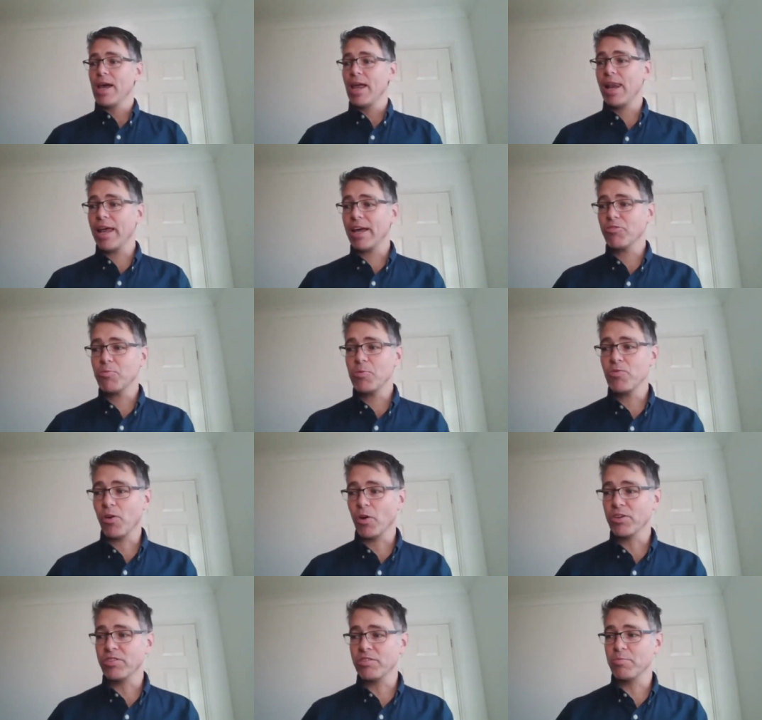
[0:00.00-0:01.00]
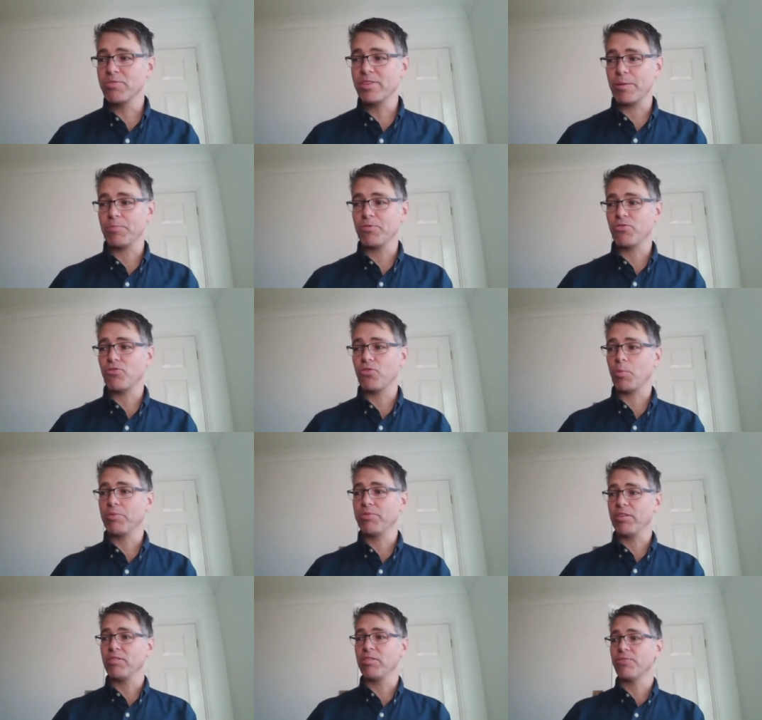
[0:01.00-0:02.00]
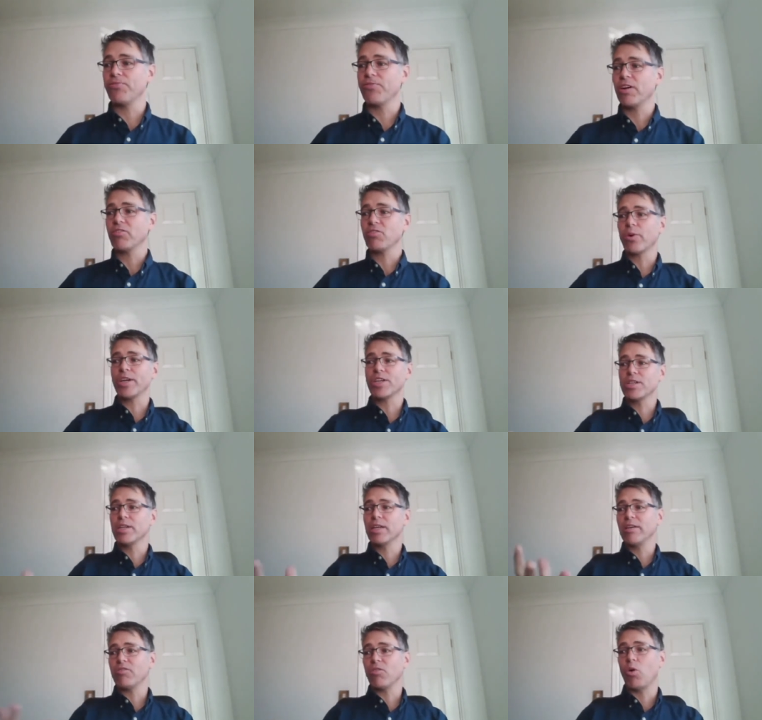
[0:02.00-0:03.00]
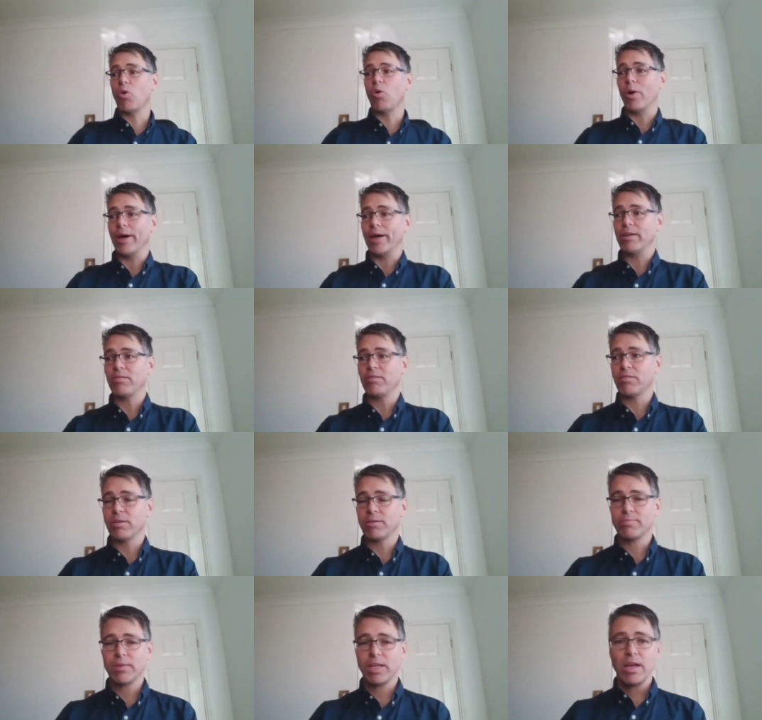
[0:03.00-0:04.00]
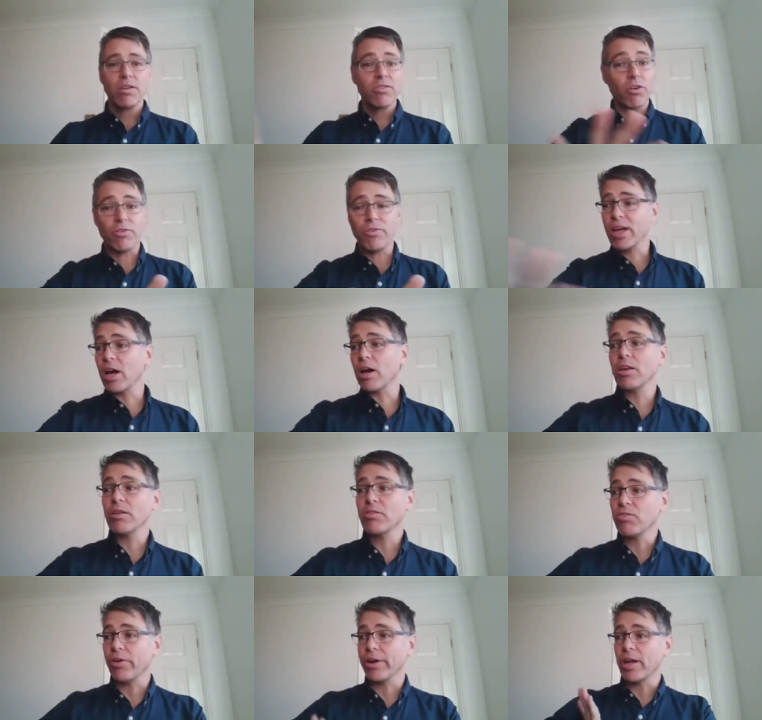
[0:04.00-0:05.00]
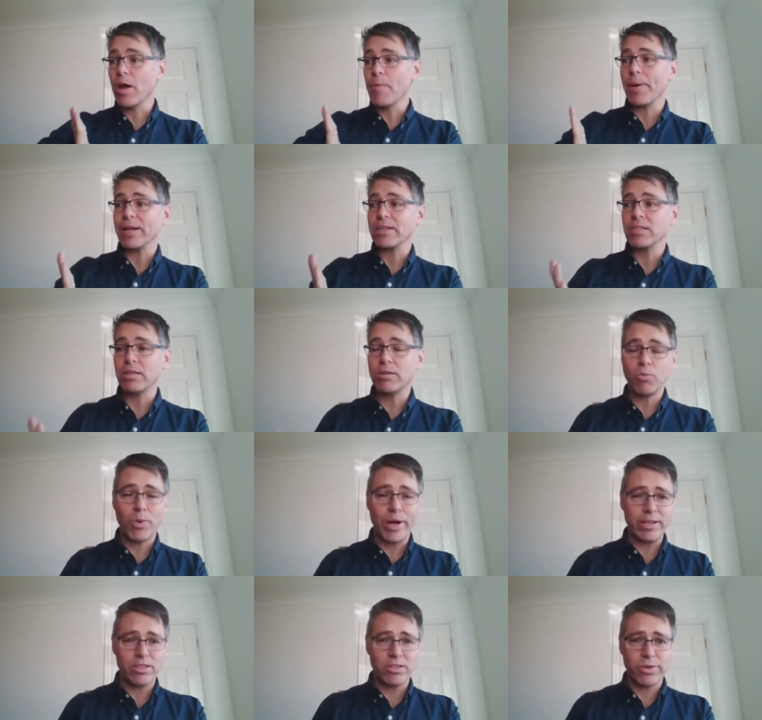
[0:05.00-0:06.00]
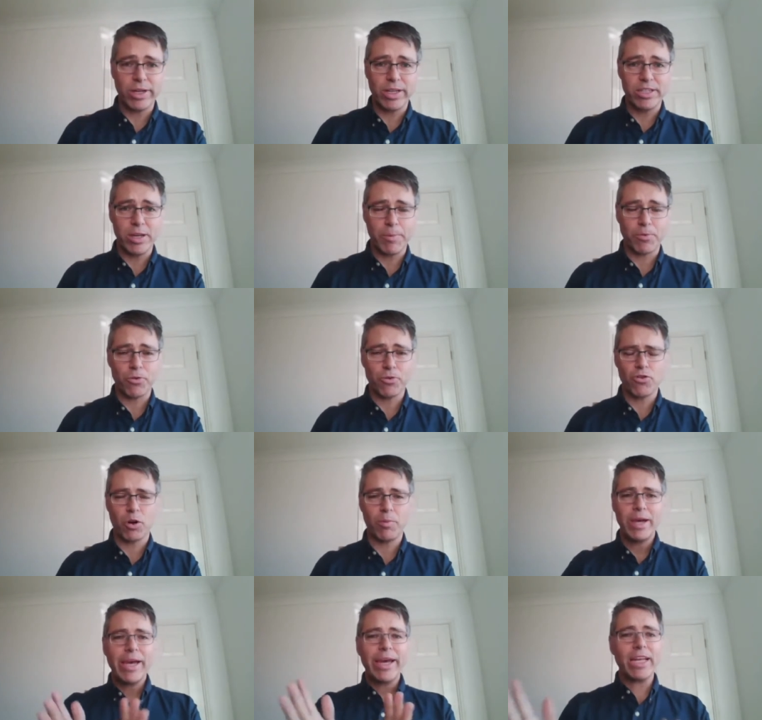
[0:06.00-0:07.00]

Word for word: let's move on to some dips and drops And So the first question is always, sorry, regarding, sorry, go back to the weight doing a dip or a drop.